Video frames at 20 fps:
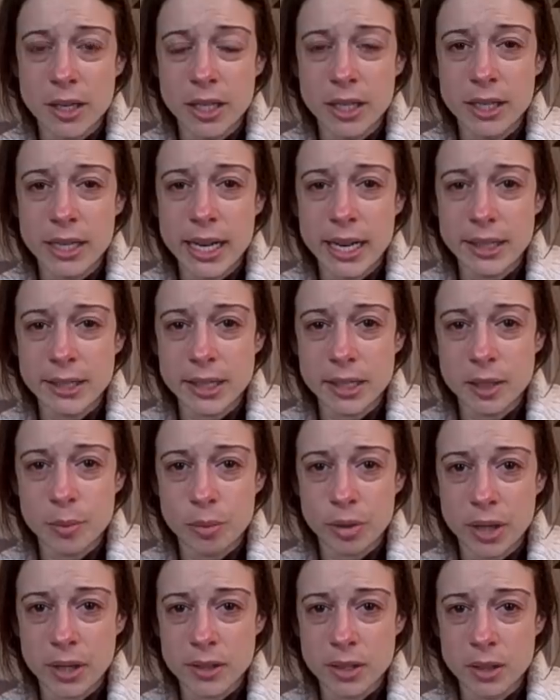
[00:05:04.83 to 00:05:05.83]
an
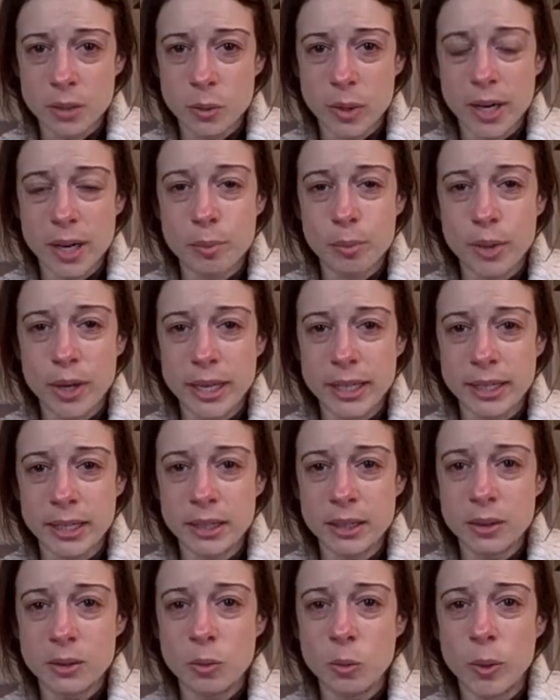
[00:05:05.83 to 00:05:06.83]
antidepressant when I'm
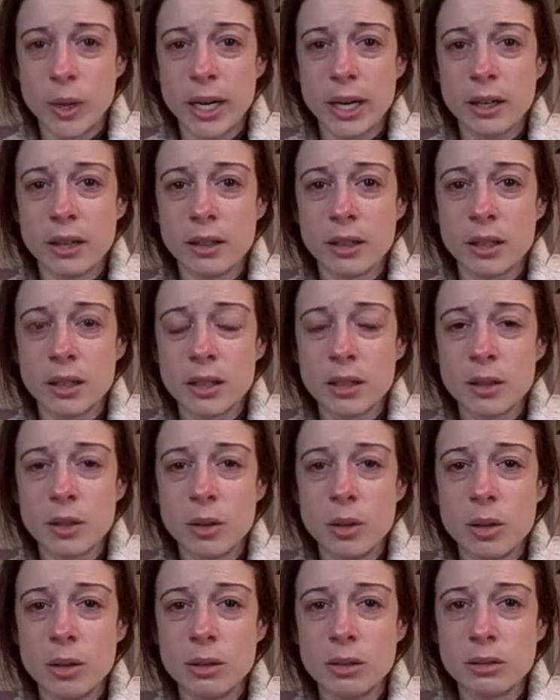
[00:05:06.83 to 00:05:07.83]
pregnant, where
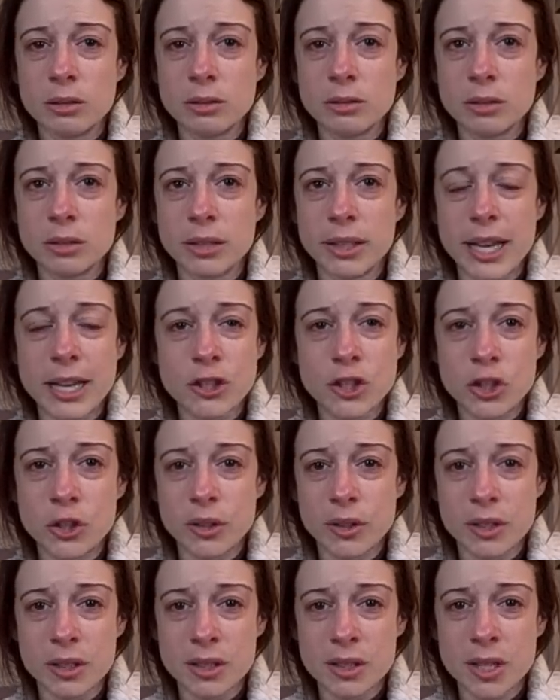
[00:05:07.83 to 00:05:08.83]
last year
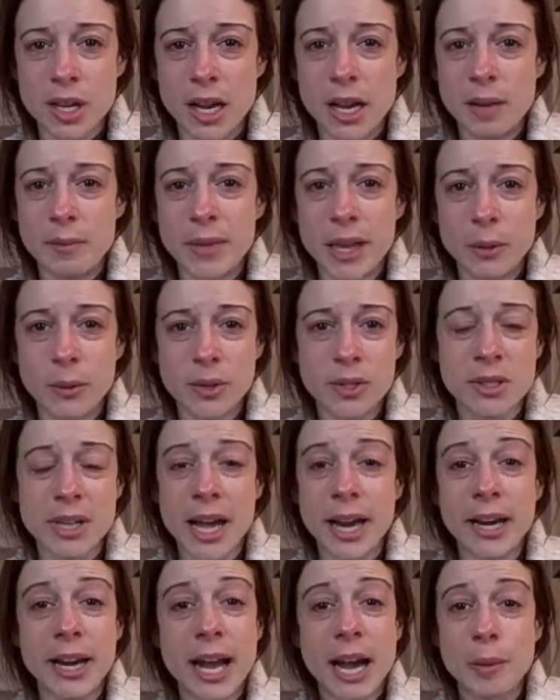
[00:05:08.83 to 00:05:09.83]
at this time that was
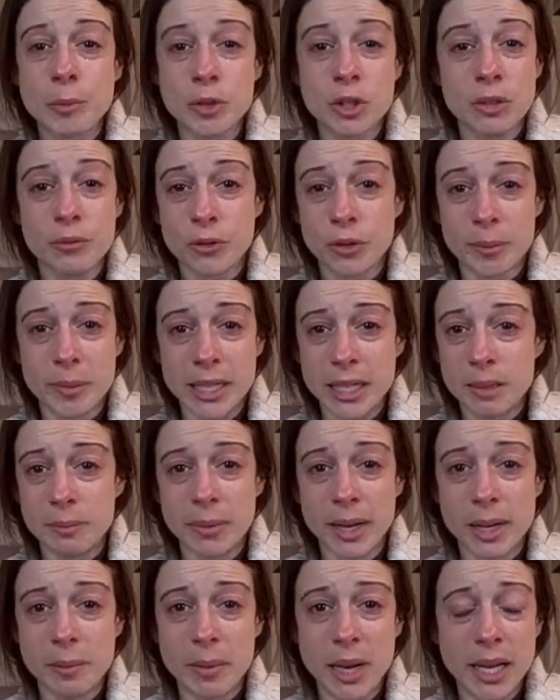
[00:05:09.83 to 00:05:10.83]
not an option for me in
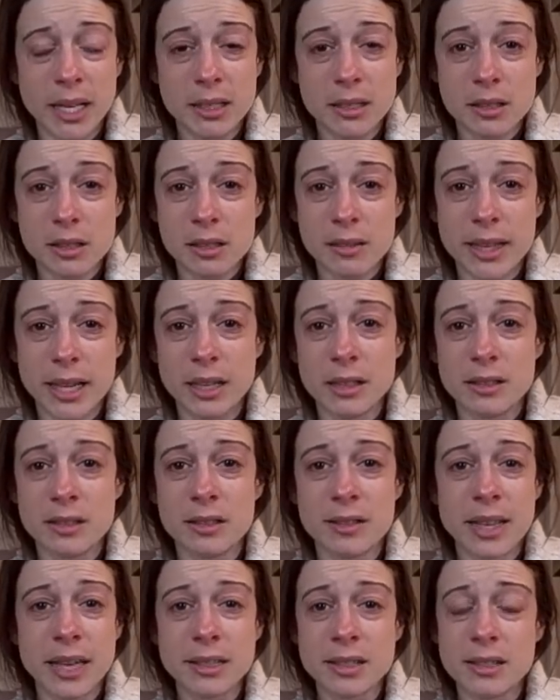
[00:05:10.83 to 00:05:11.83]
my mind.
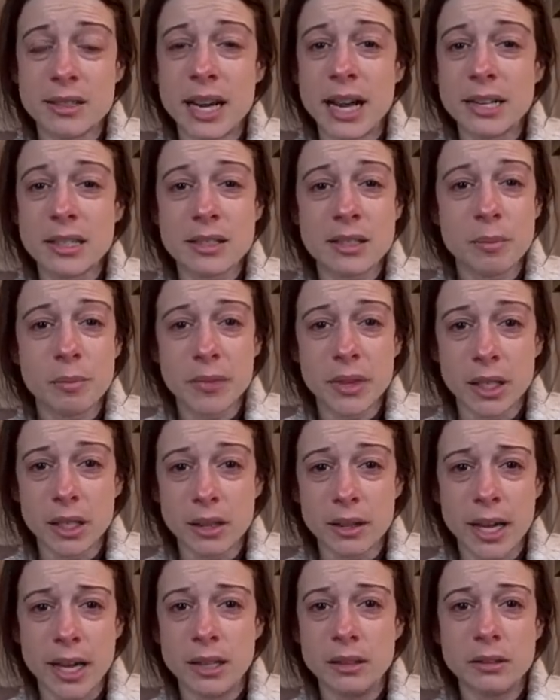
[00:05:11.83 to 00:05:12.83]
That's not
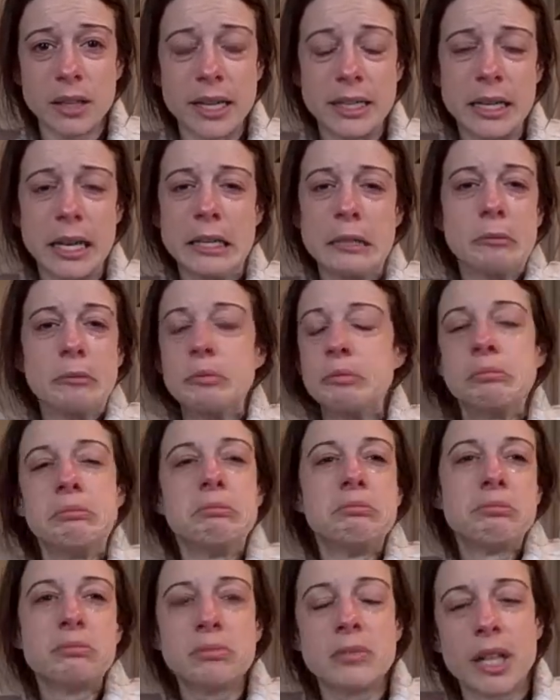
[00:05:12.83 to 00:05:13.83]
something that
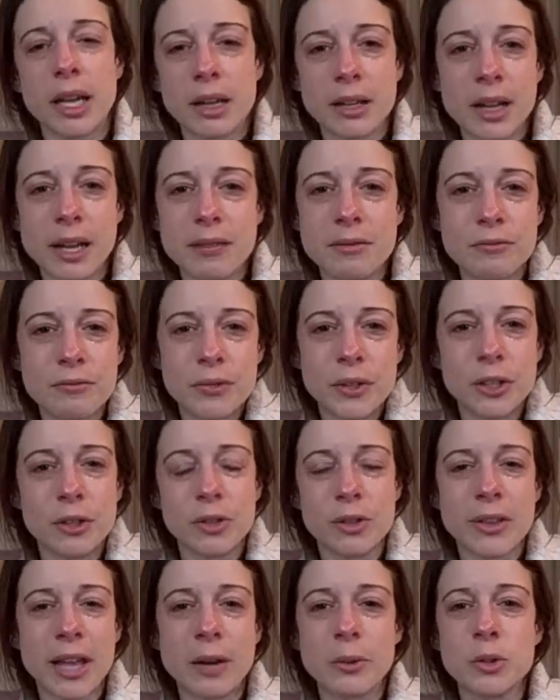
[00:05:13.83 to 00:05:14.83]
I
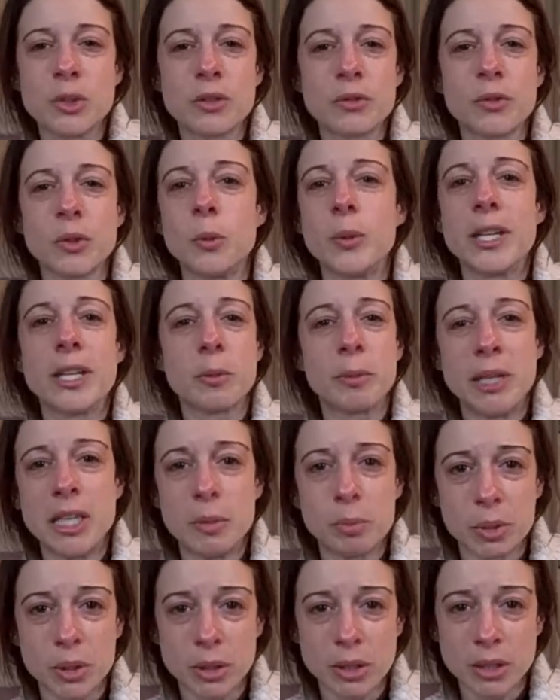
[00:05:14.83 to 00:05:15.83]
figured that was for weak
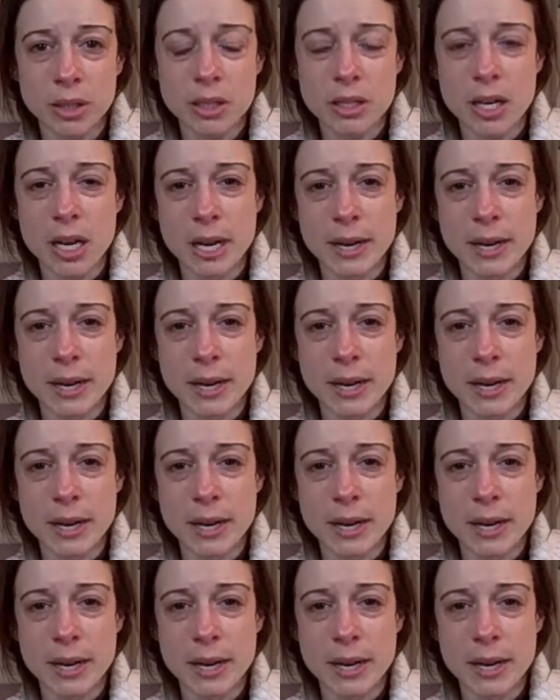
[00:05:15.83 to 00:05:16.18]
people,